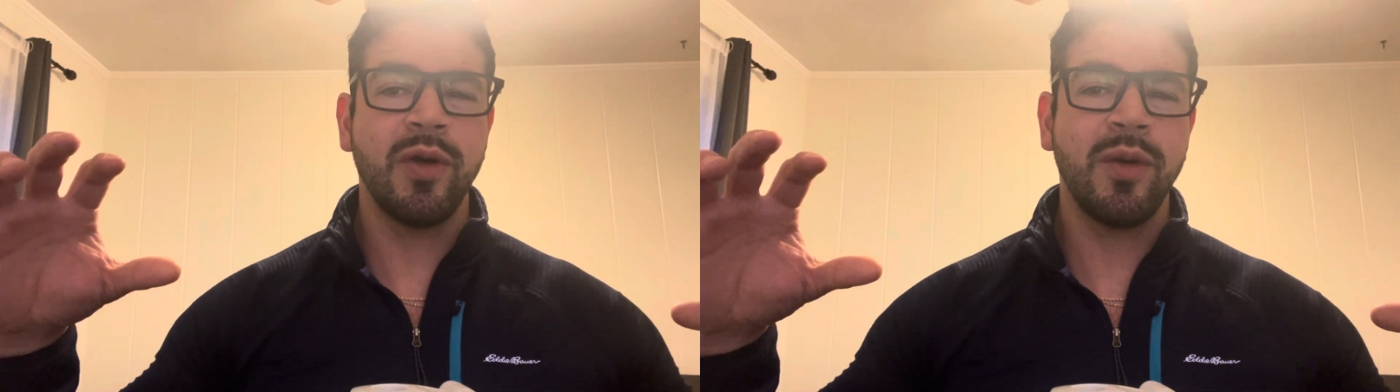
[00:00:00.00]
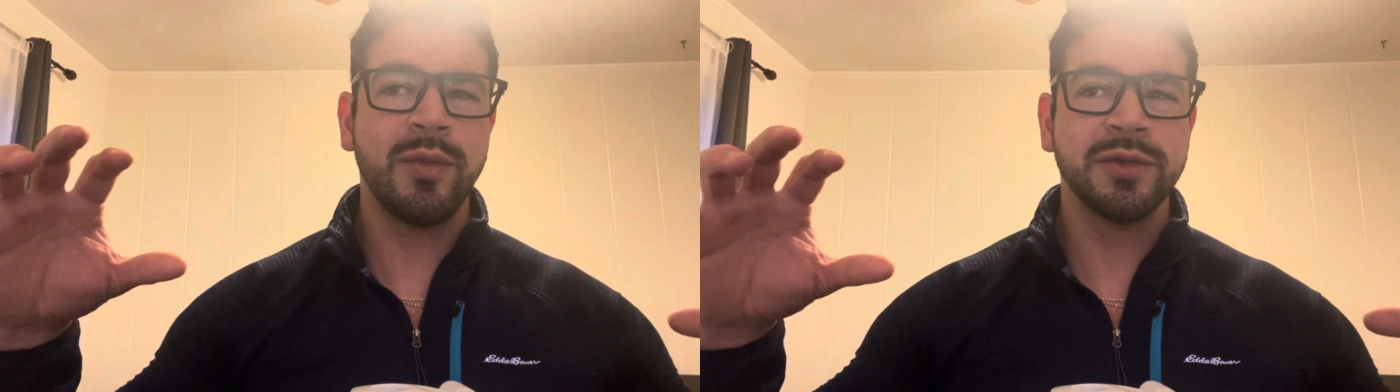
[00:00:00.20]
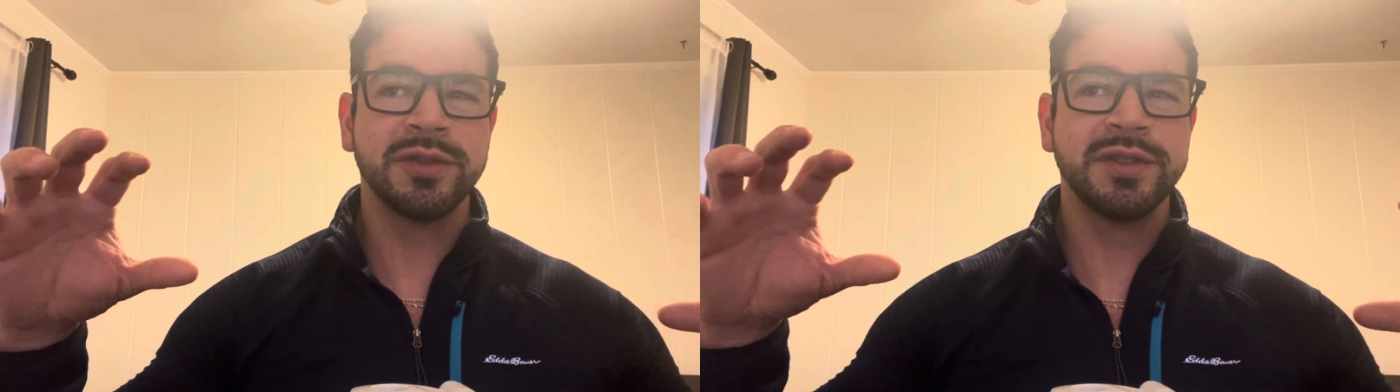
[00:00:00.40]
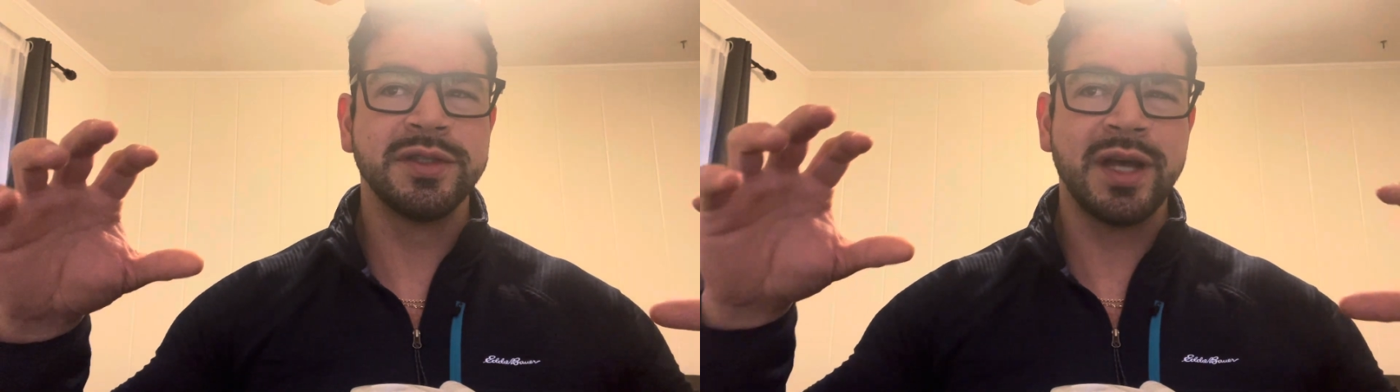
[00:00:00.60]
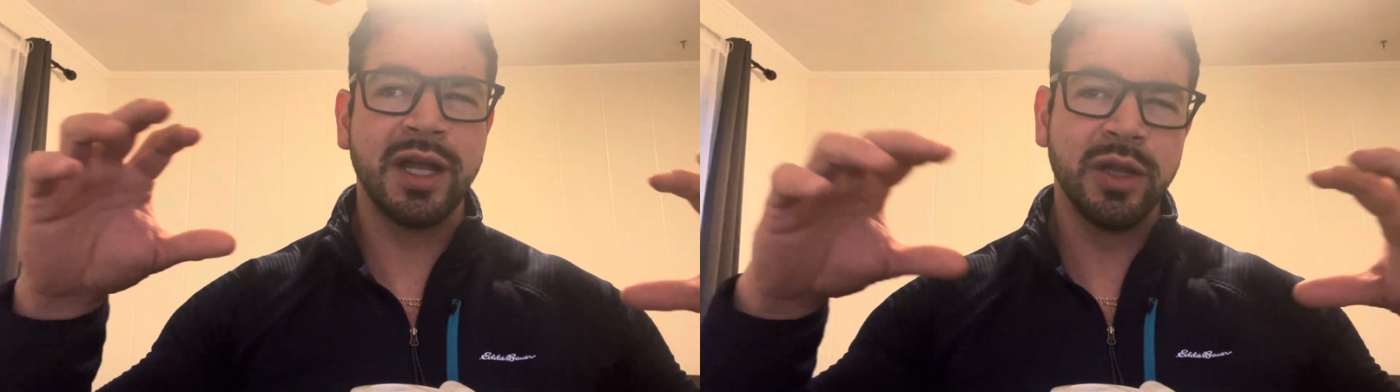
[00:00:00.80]
almost
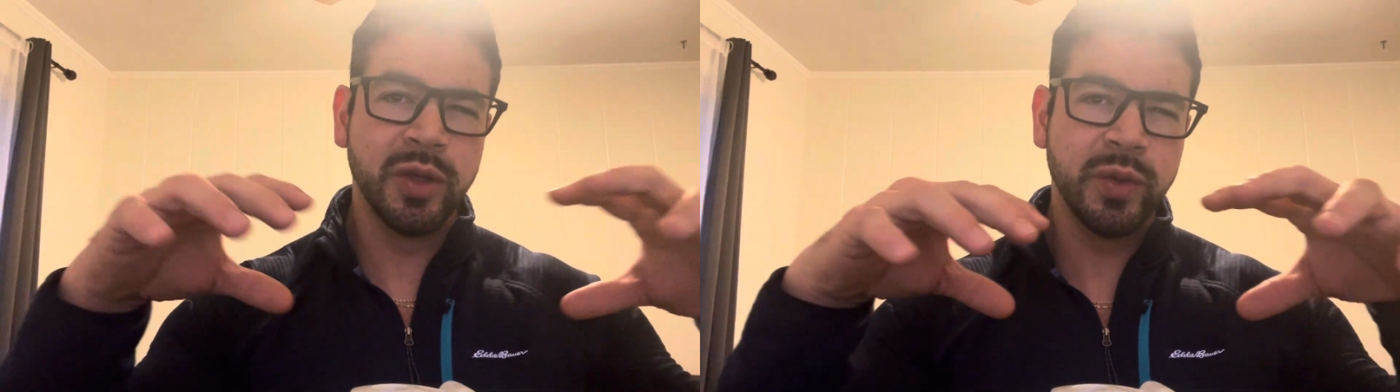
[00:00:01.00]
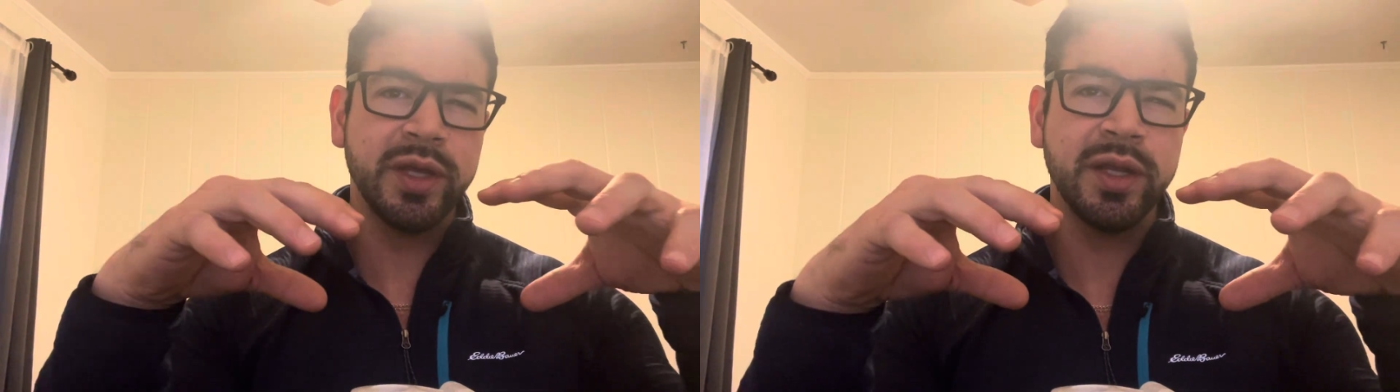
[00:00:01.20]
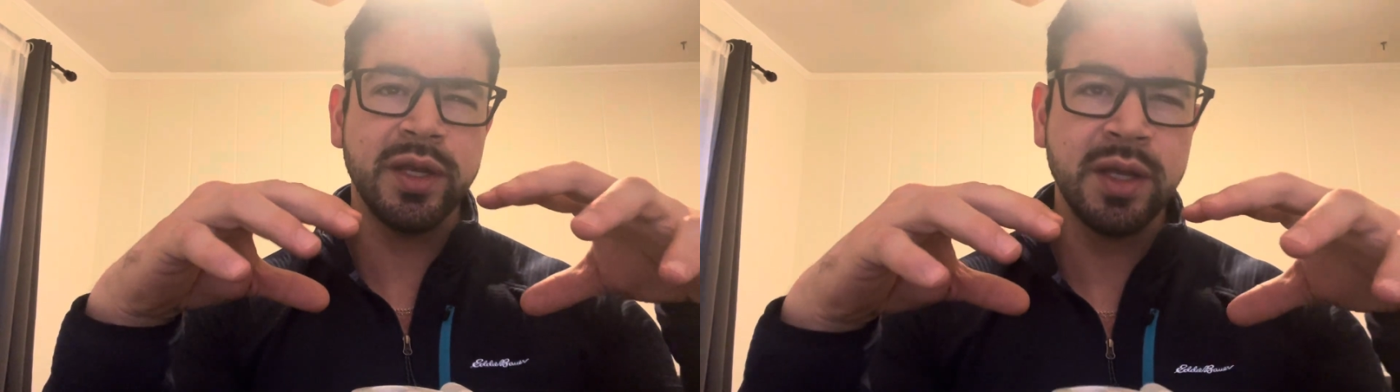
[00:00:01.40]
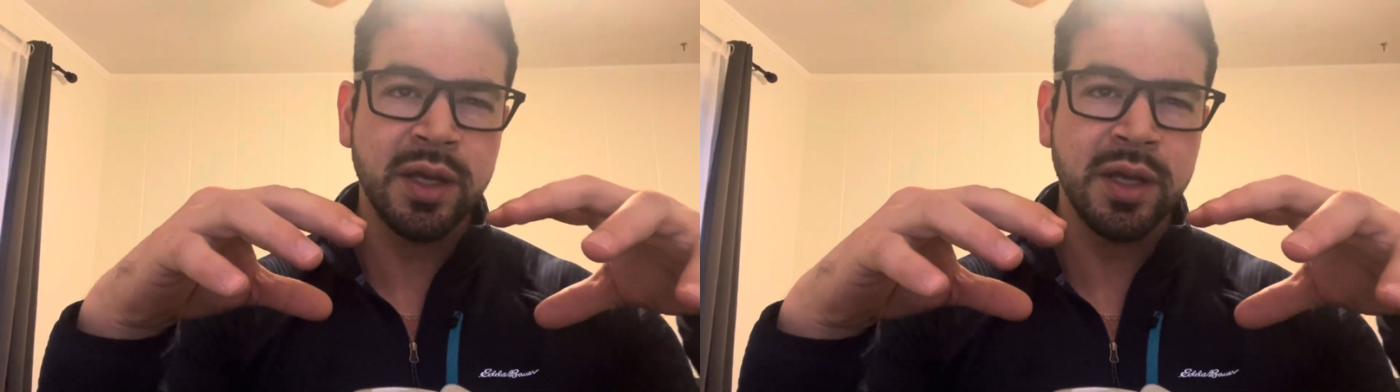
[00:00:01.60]
diluted